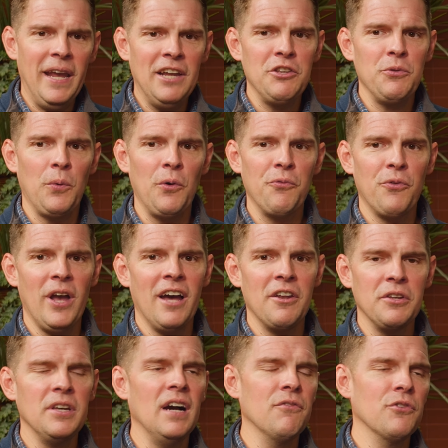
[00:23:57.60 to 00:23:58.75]
manual for how to
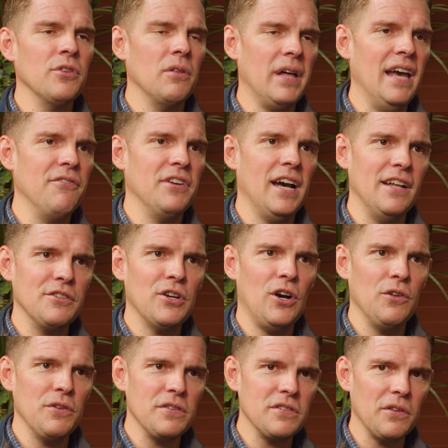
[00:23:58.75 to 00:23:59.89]
govern the life God's
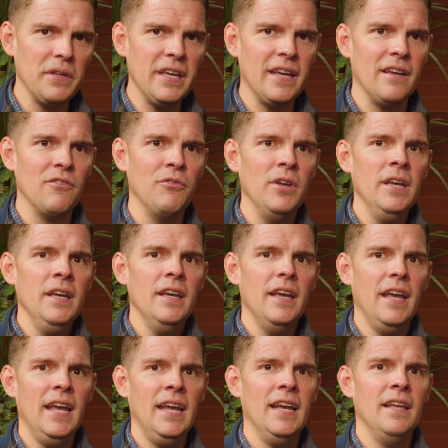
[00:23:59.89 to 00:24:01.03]
called us to live.
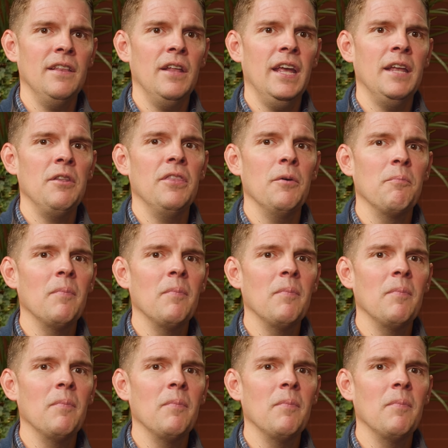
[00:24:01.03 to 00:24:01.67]
And in the